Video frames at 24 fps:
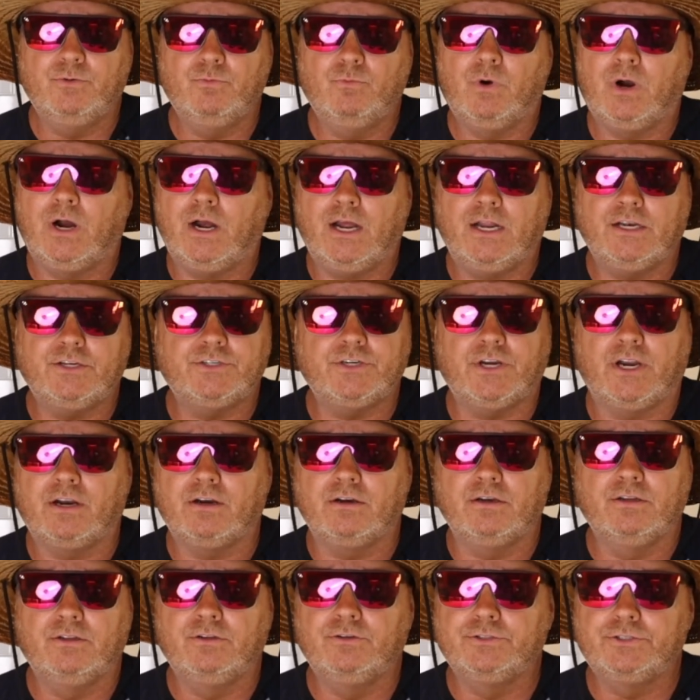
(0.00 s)
watch our
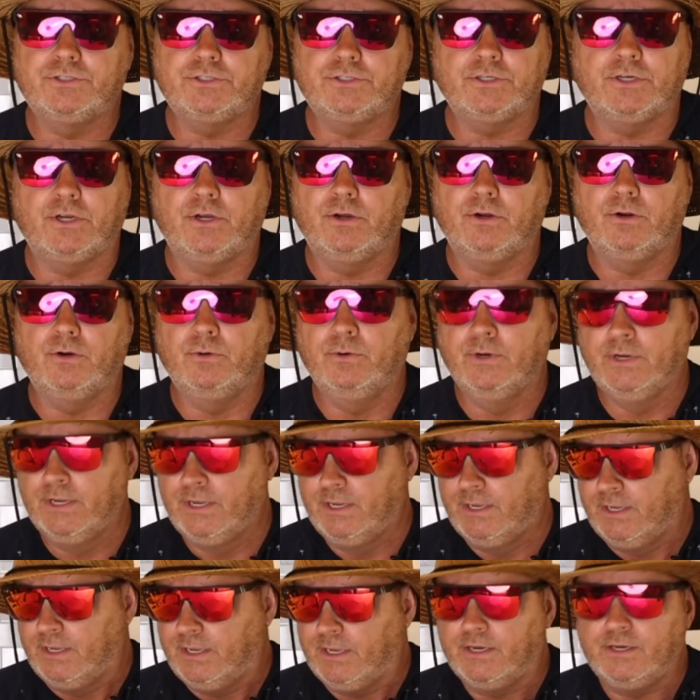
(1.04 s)
little show
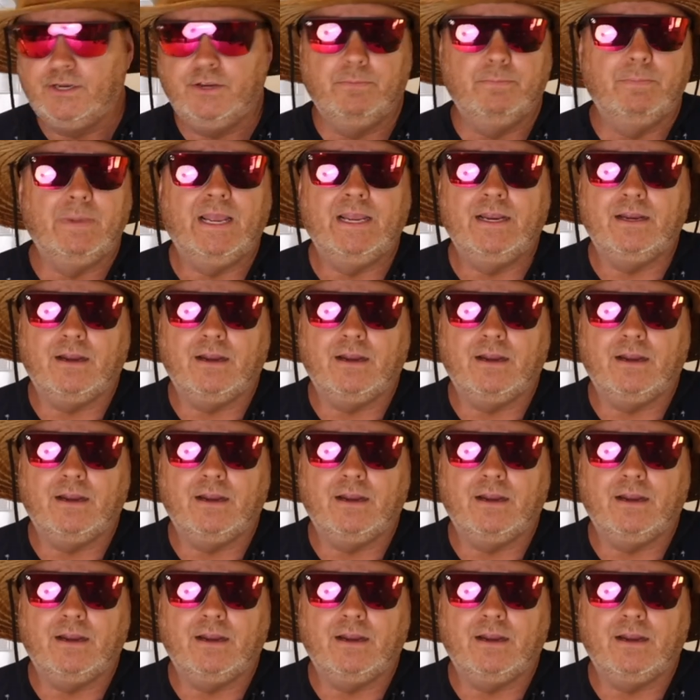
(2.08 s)
and you make